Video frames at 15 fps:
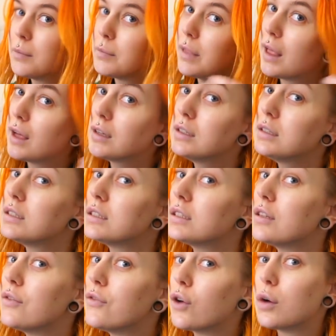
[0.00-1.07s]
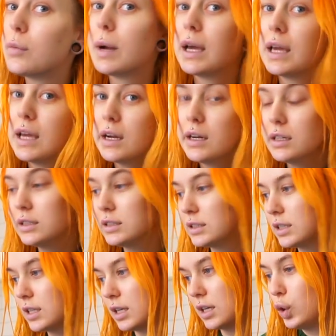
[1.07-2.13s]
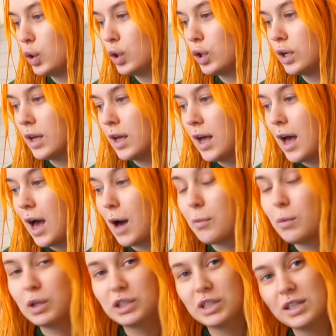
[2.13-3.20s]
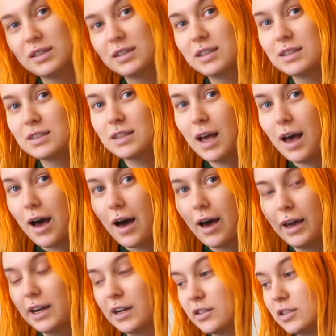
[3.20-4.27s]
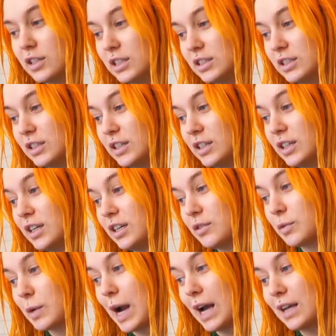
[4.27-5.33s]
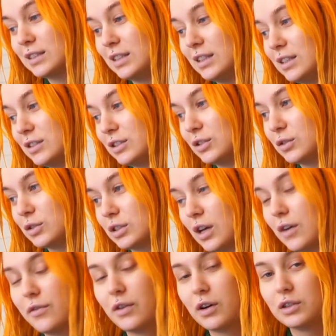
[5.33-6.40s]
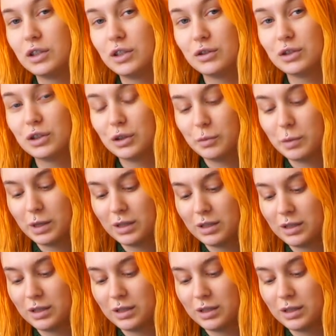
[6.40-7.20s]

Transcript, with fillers: plugs for my ears. I'm watching this hairdresser reacting to stuff on YouTube.